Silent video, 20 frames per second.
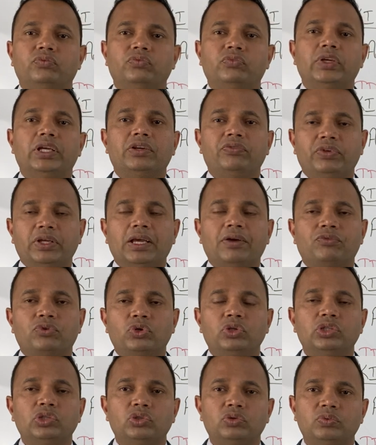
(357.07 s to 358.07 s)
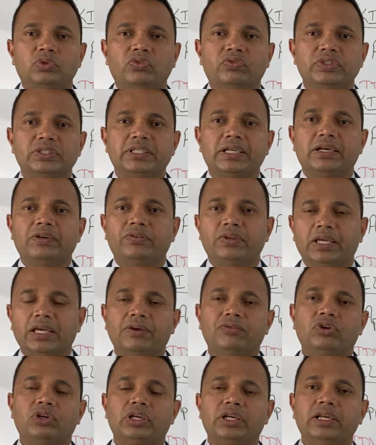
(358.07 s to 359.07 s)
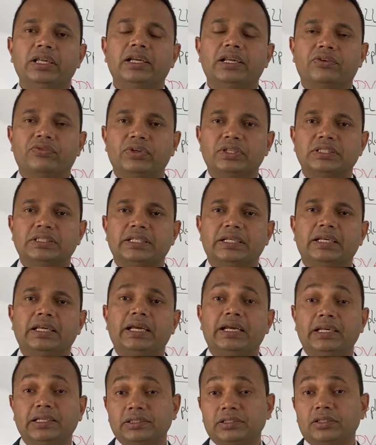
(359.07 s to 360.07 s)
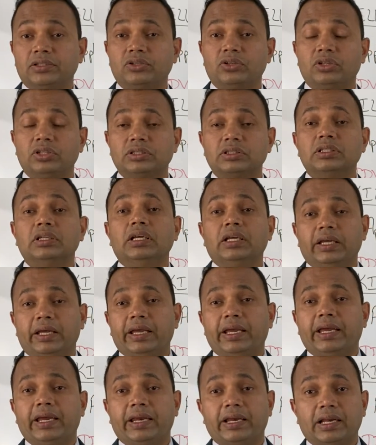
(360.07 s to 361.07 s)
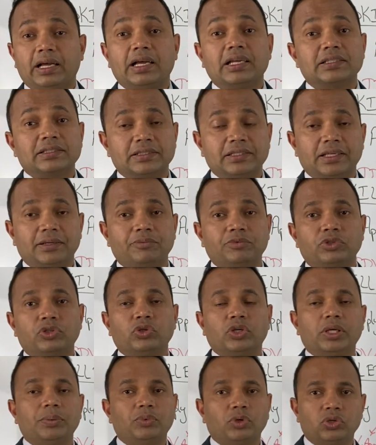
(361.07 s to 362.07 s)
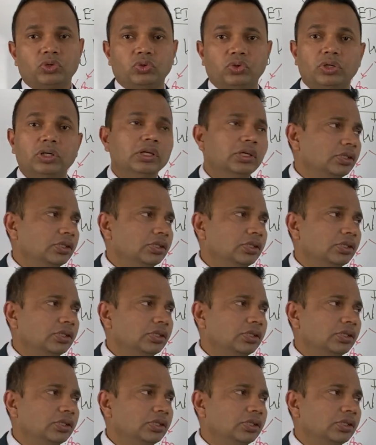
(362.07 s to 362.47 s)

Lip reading: where we have told the home office that we have already requested additional costs and asked them to keep on hold.